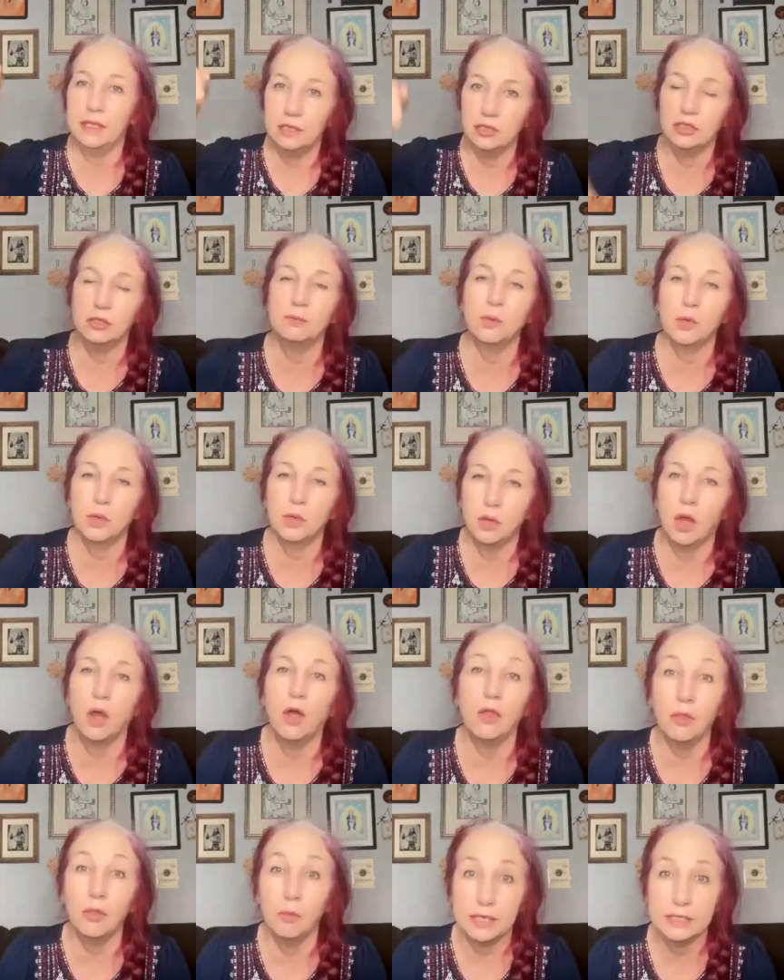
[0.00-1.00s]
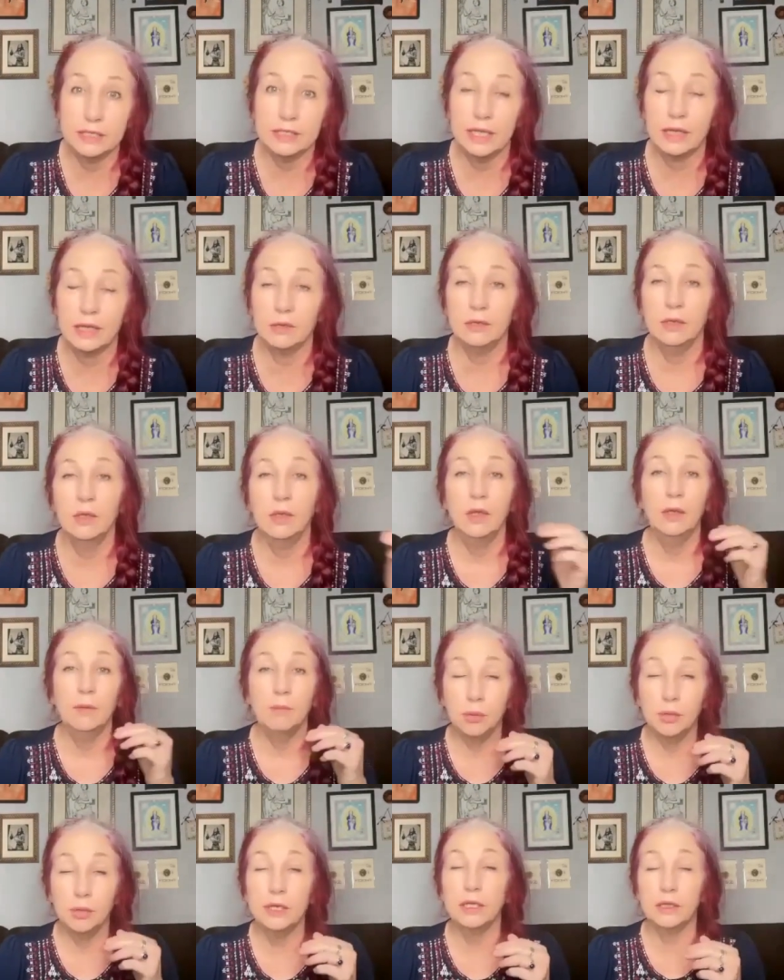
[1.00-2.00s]
It should burn all the way down,
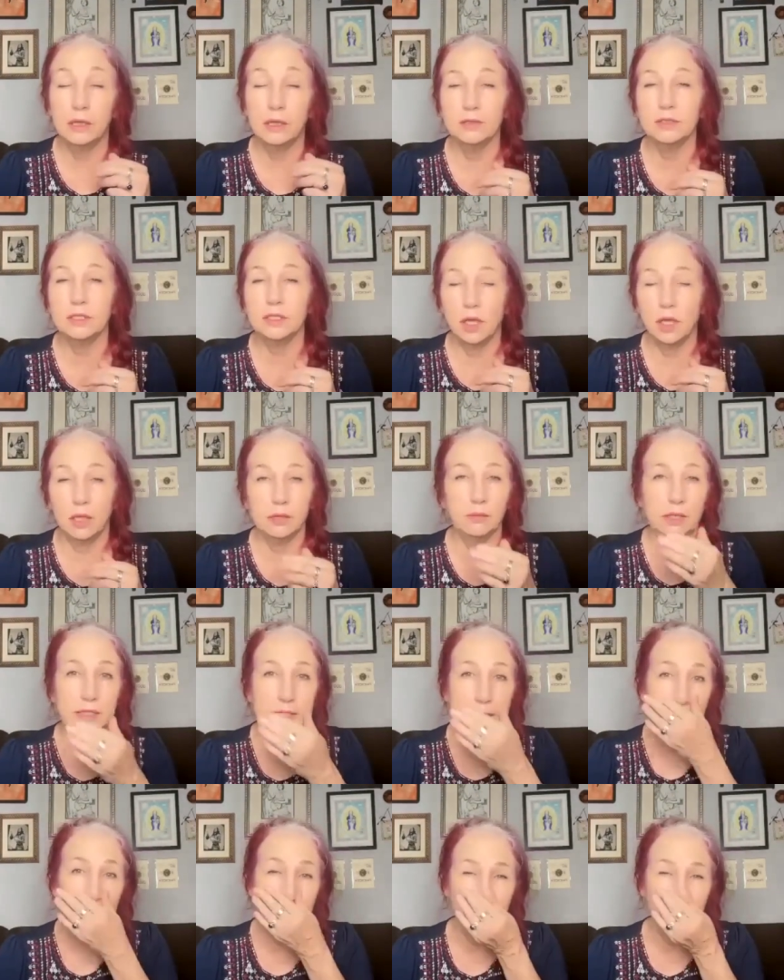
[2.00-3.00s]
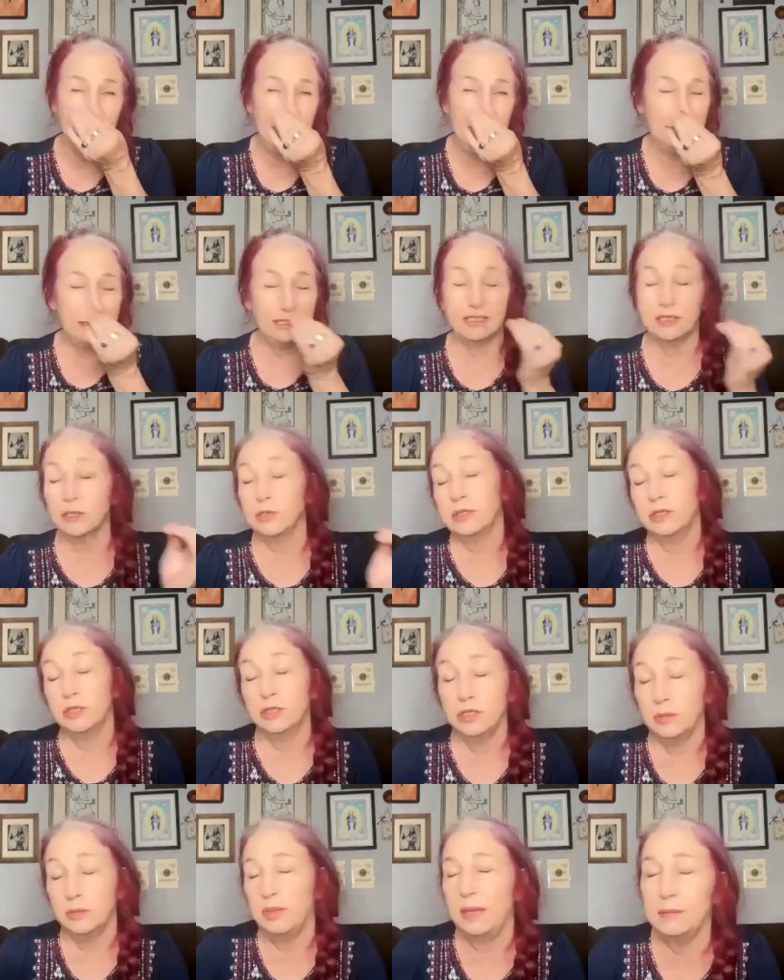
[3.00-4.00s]
pretty close to all the way down. And certainly you
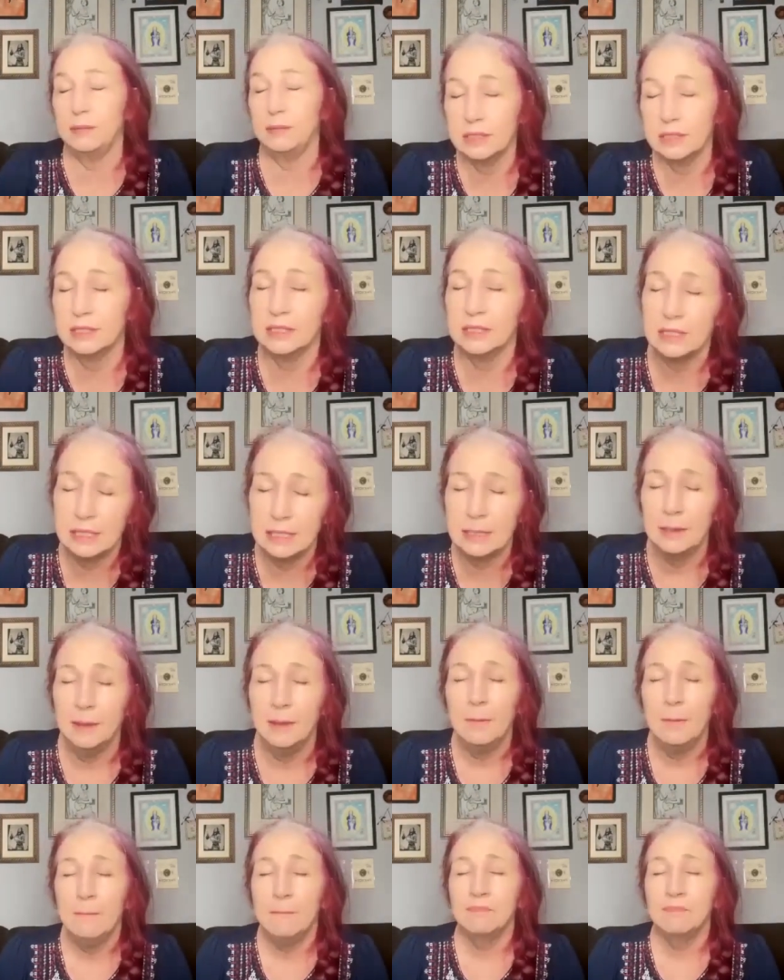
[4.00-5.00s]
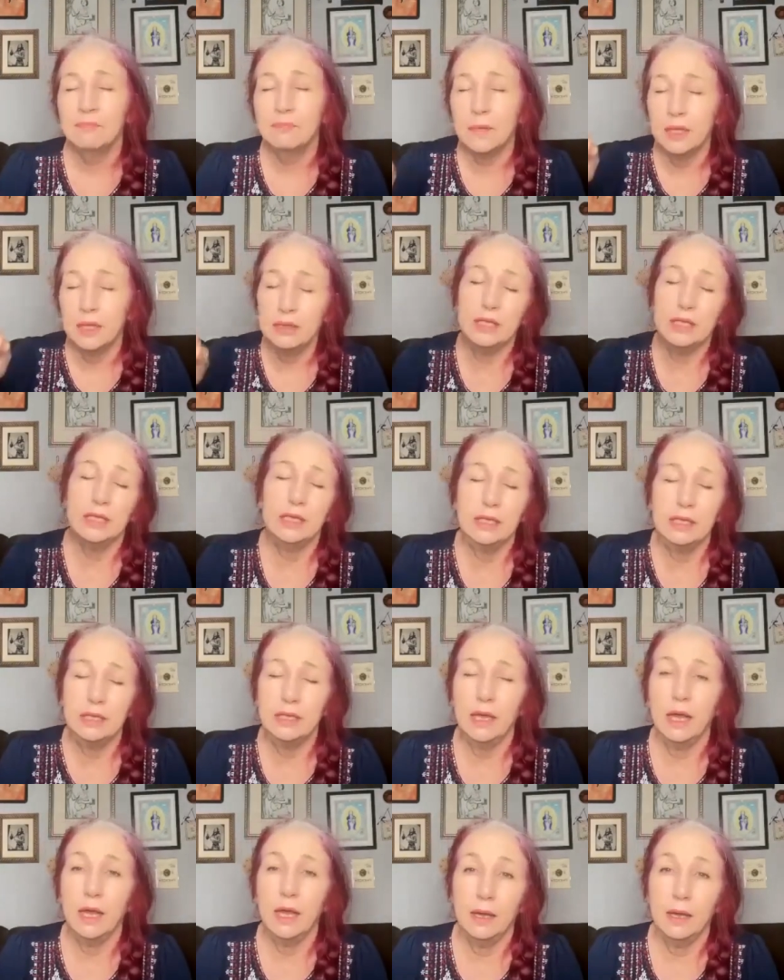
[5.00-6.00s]
should be able to see
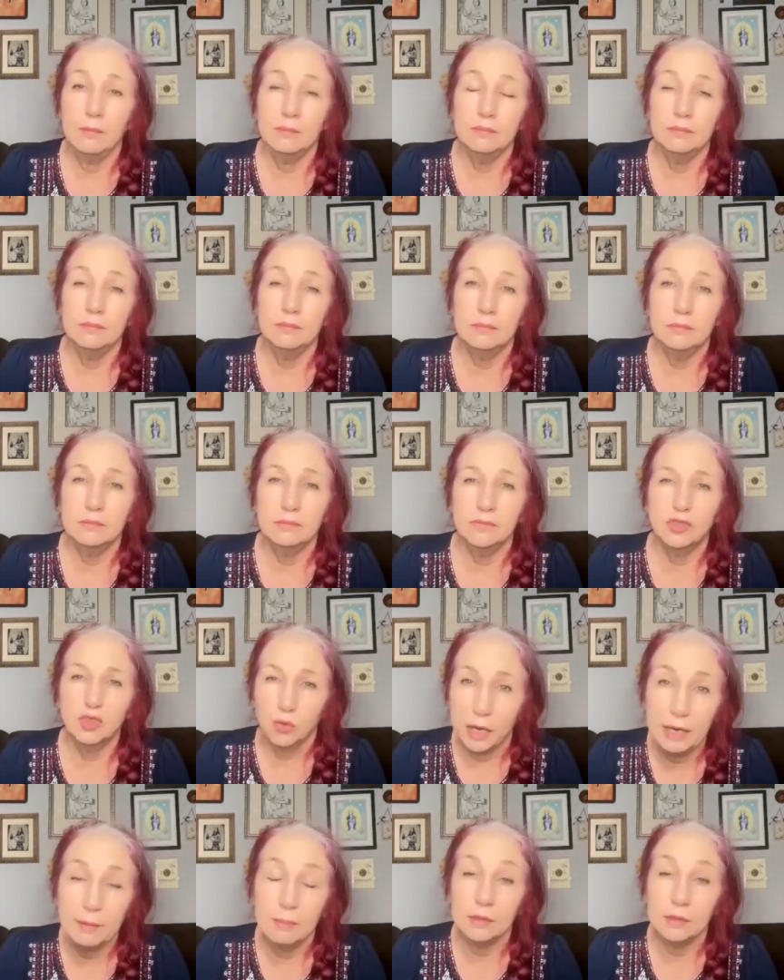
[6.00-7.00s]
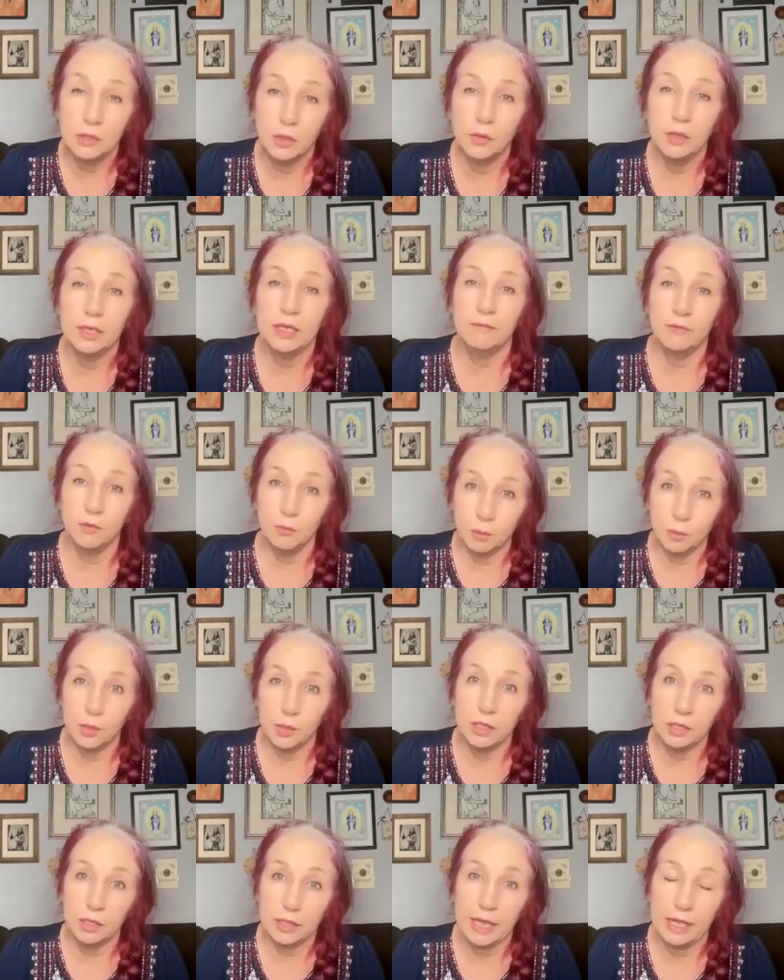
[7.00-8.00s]
the, um, tray below it if you're
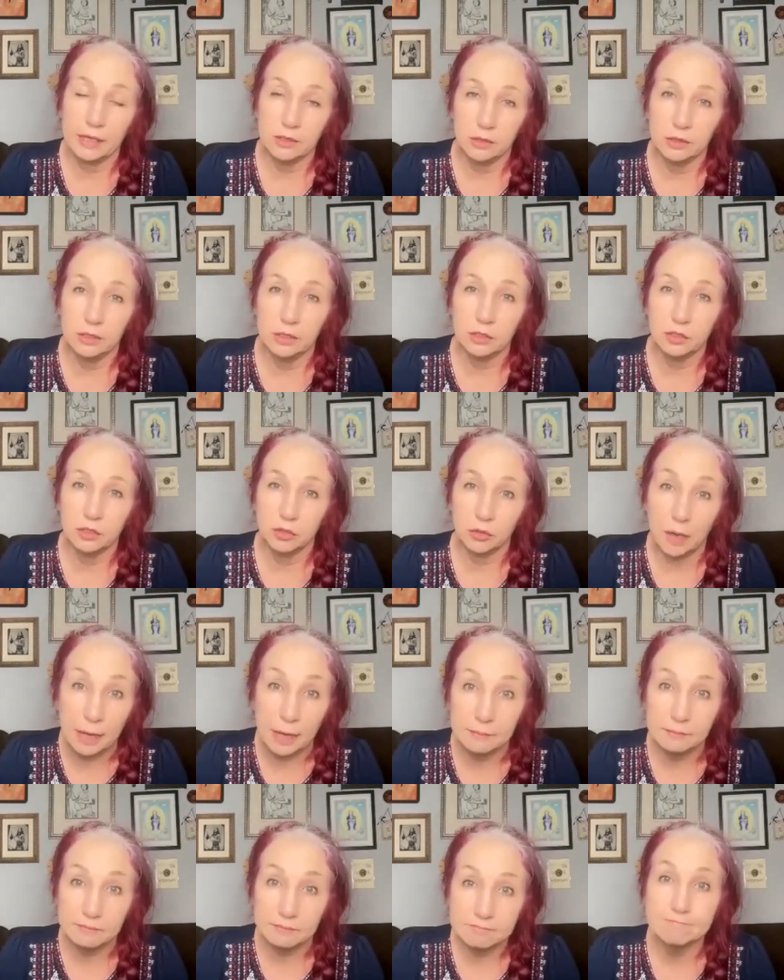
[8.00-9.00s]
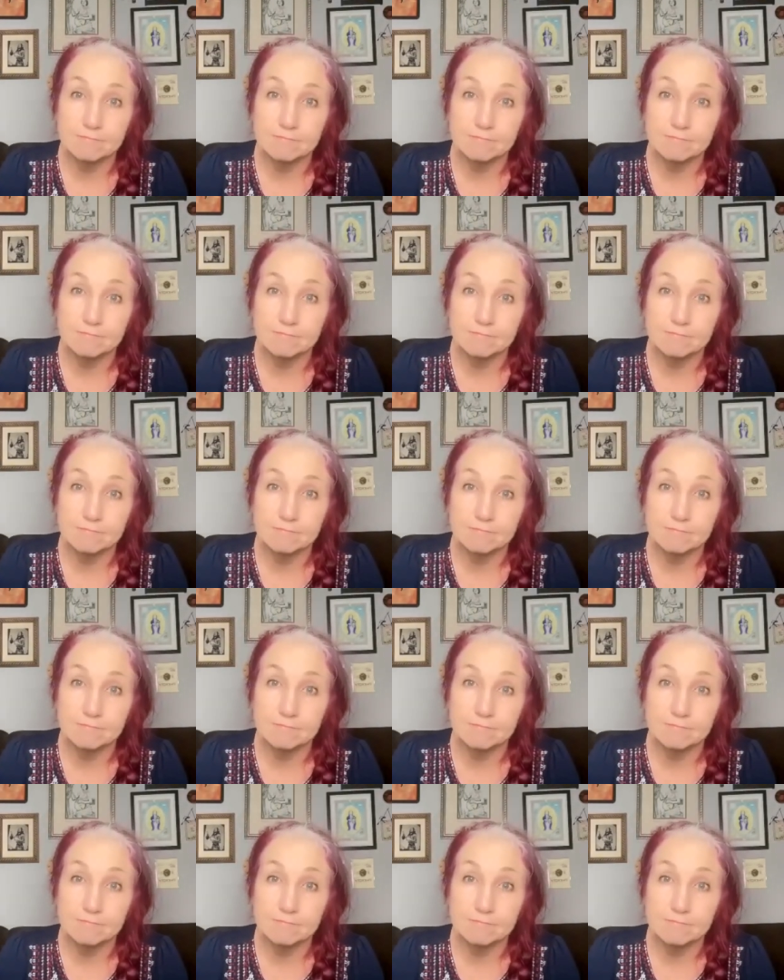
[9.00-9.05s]
burning a candle in a tray.